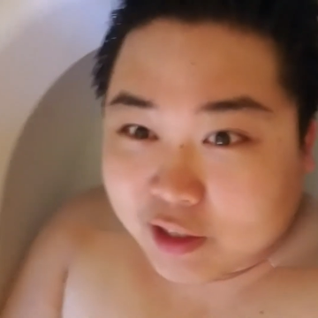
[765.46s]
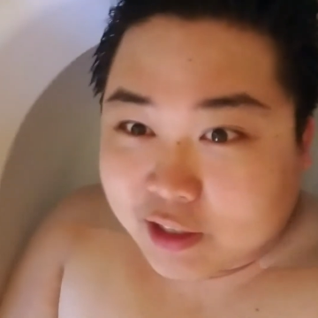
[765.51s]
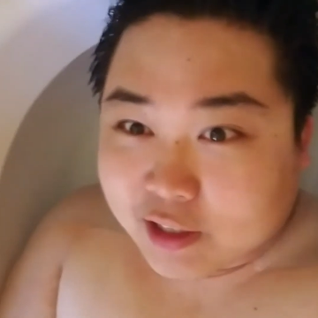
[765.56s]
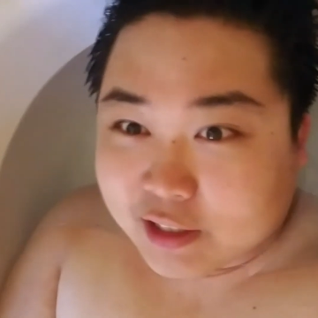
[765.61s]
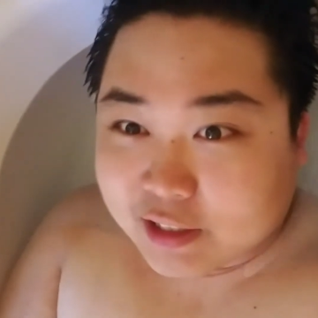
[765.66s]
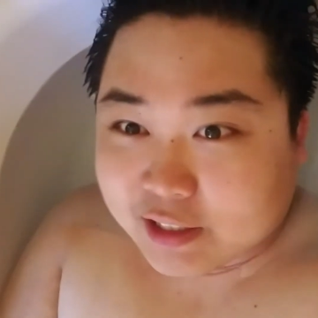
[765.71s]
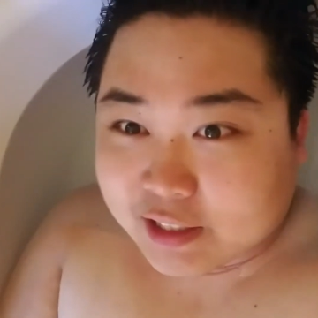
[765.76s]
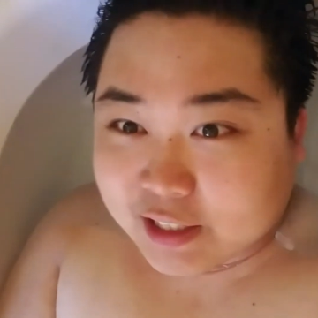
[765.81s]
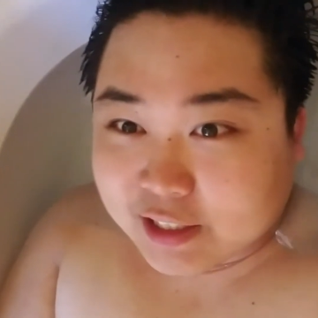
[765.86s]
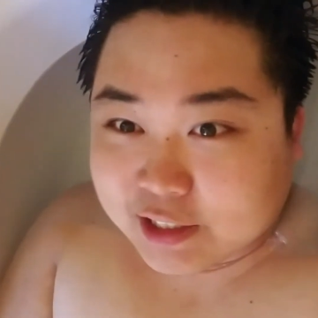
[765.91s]

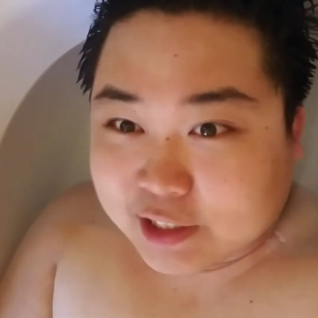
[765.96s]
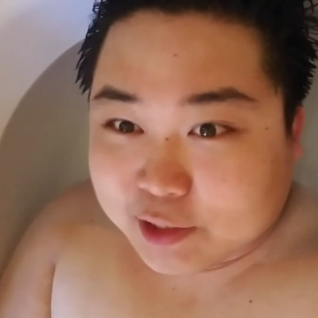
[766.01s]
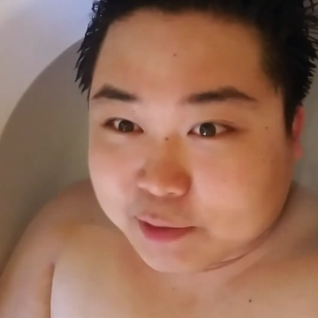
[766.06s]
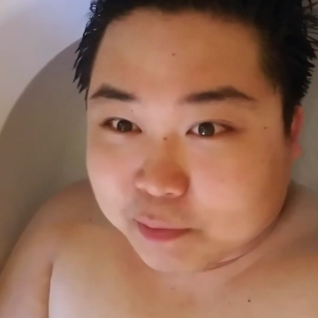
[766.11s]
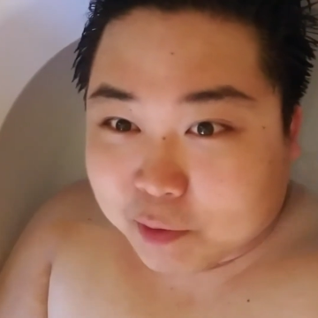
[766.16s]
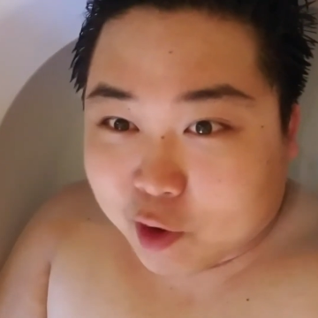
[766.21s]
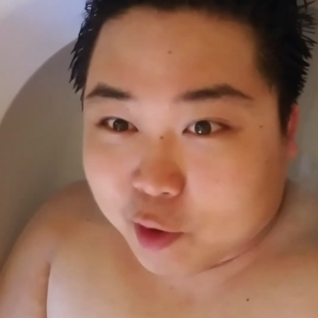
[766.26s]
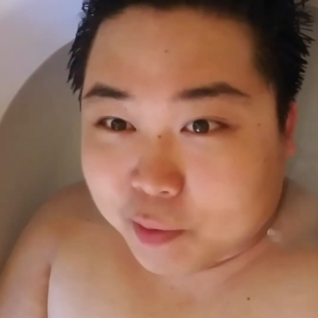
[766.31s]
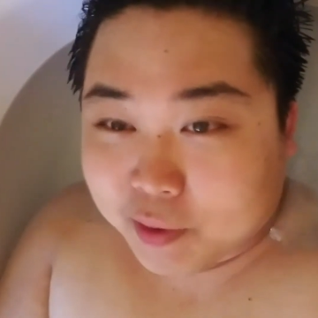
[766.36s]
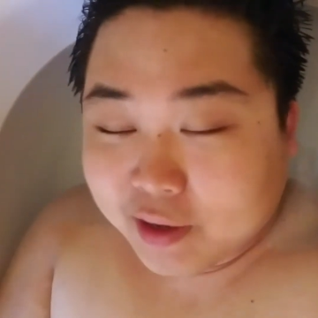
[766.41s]
diss
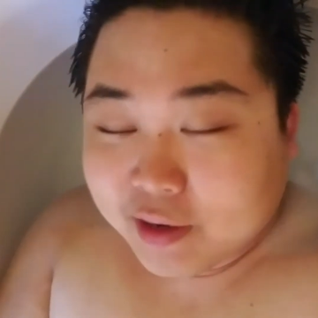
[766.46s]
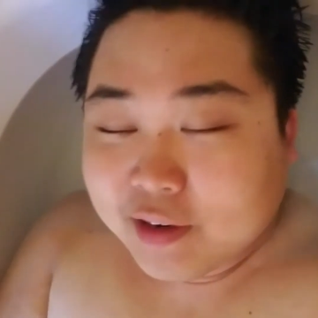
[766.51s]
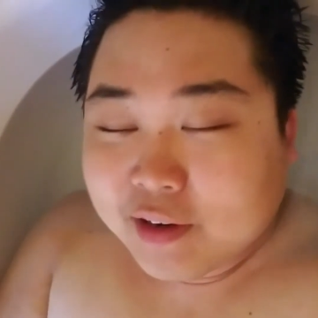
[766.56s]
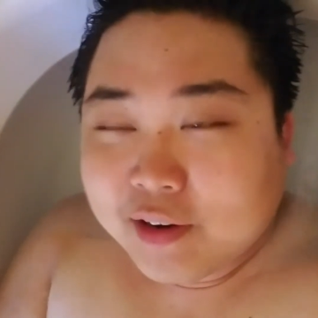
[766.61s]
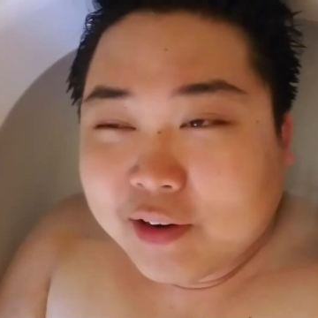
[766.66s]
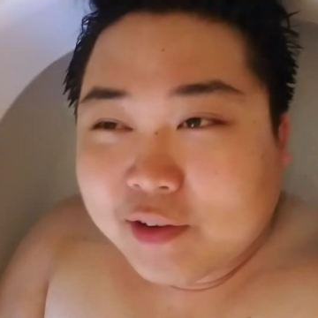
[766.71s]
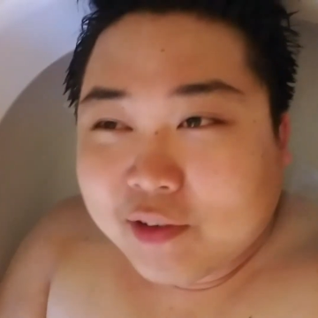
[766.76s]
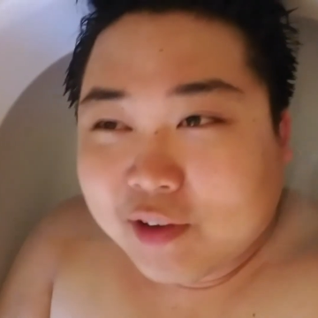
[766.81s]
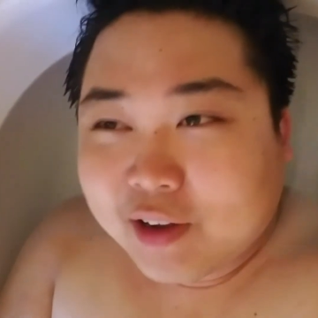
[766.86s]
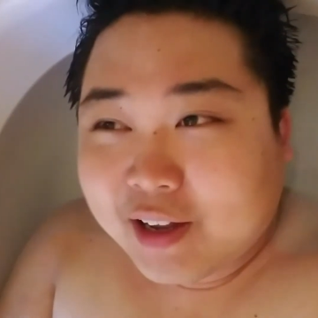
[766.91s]

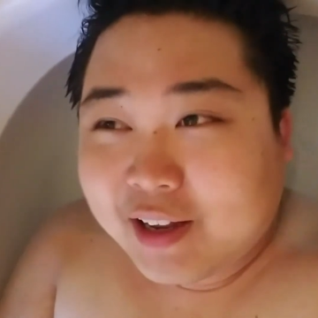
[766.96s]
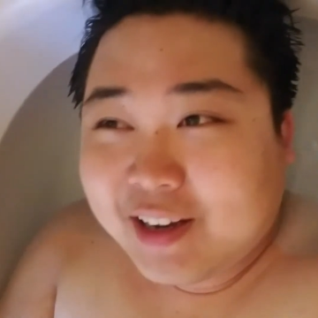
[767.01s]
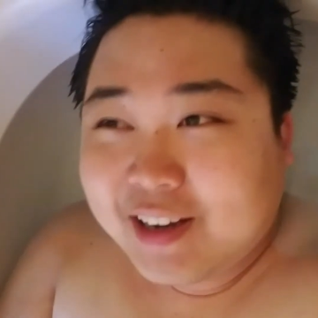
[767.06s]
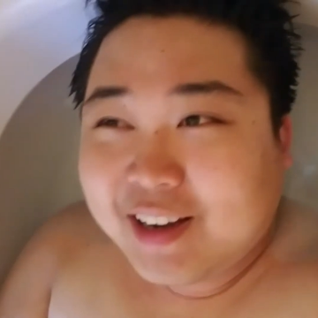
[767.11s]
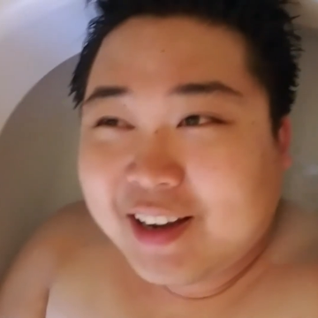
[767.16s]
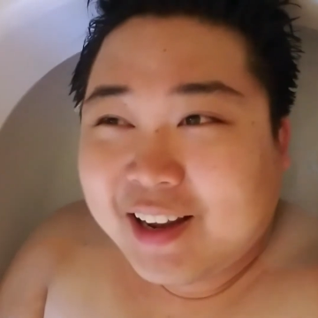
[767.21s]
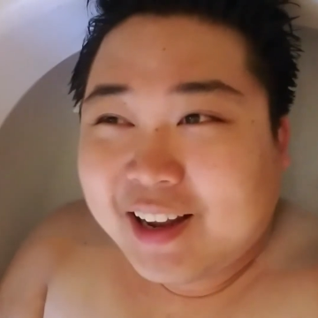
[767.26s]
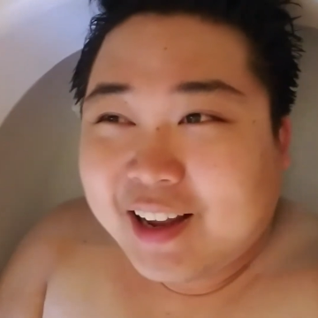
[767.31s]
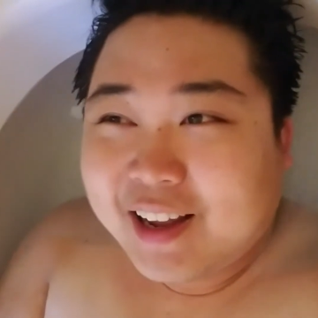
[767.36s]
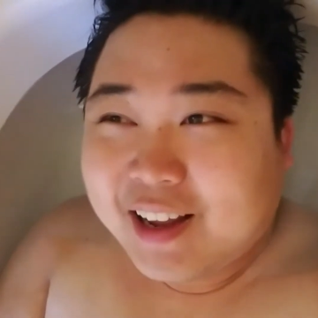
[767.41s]
moment.
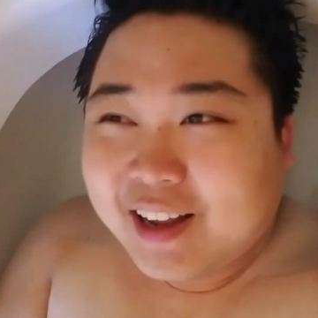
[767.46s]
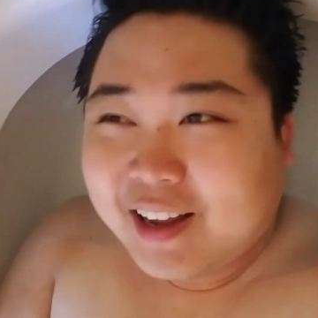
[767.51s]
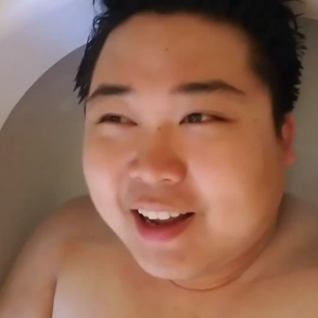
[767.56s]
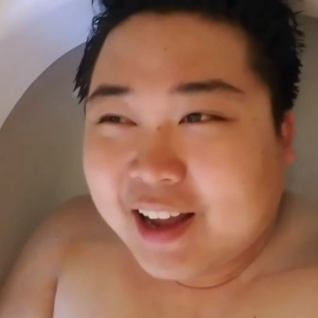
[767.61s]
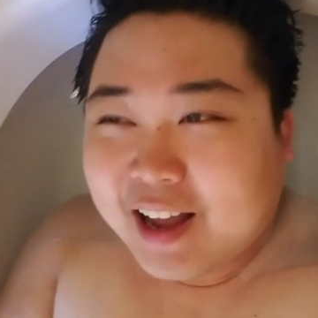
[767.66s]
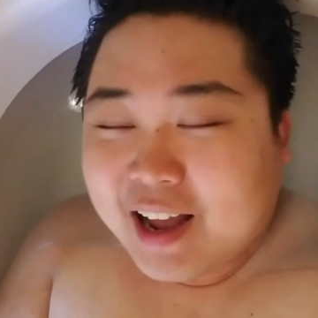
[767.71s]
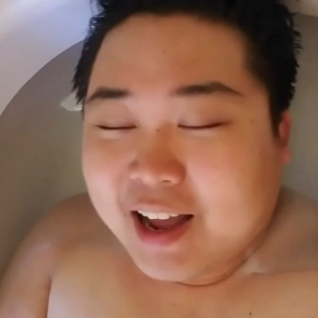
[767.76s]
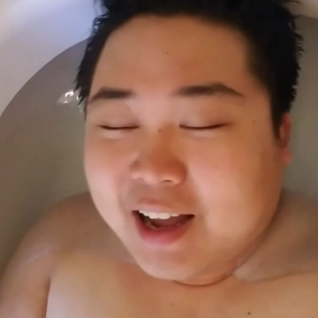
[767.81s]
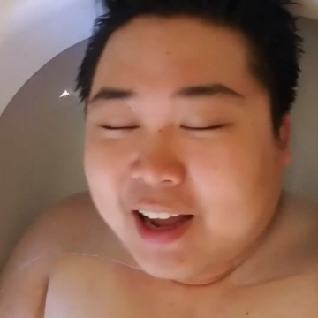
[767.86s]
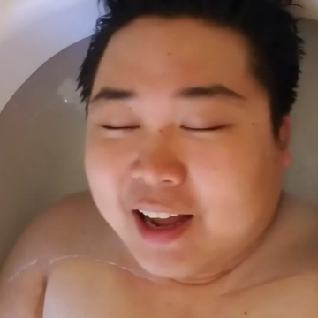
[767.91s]

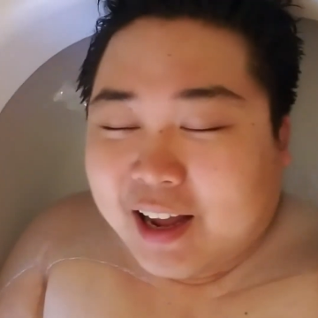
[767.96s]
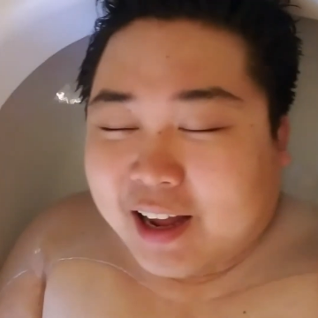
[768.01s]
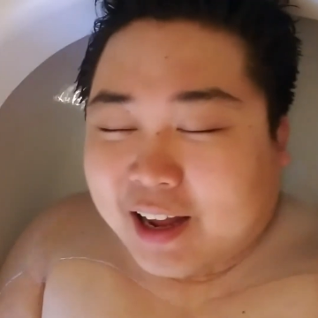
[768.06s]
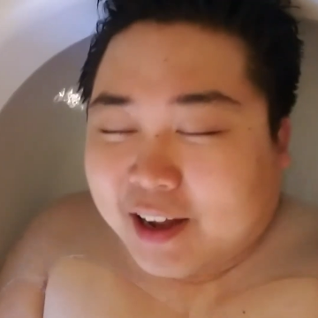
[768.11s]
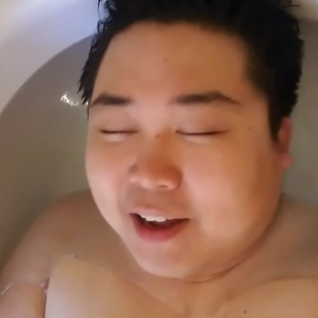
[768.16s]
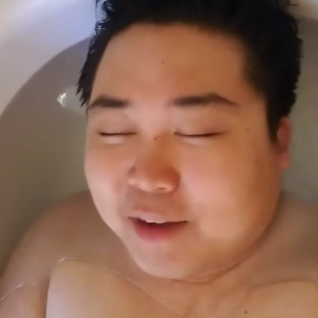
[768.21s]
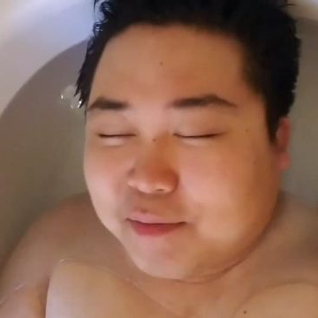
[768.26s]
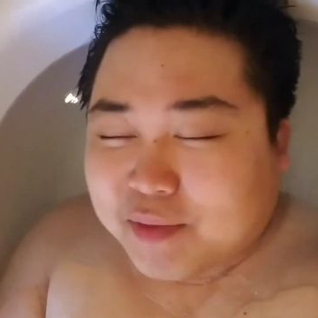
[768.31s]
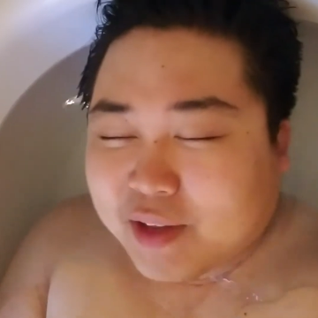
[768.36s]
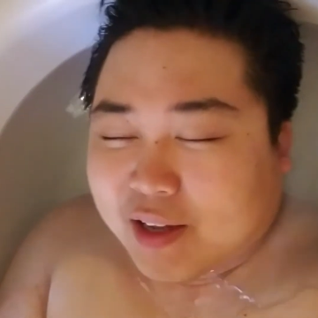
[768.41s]

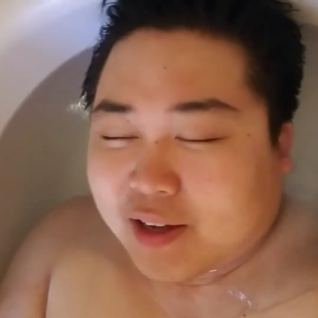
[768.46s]
I'm